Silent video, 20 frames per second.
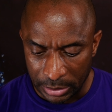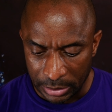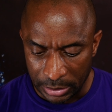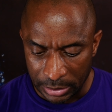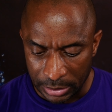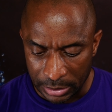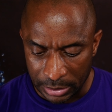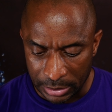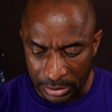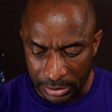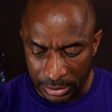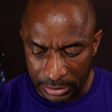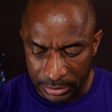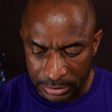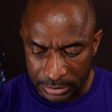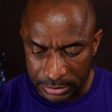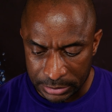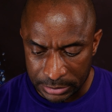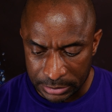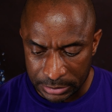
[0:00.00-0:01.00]

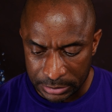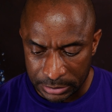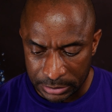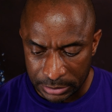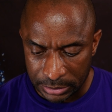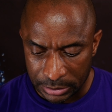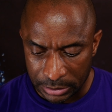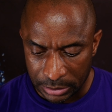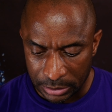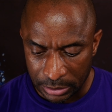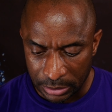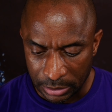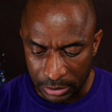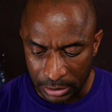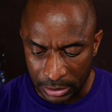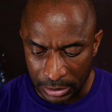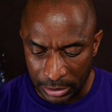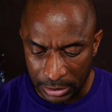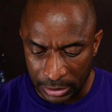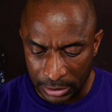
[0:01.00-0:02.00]
against
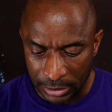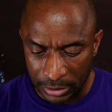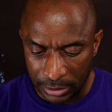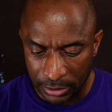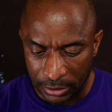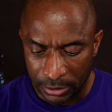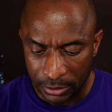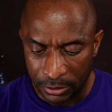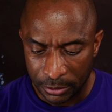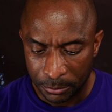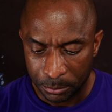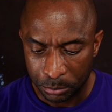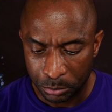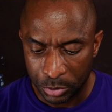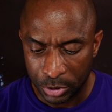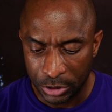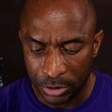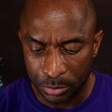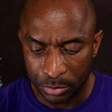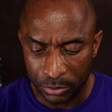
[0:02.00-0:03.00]
thy
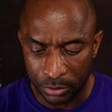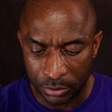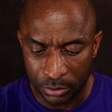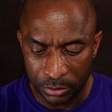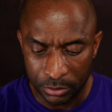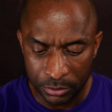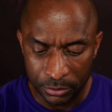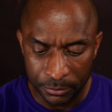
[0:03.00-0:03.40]
people.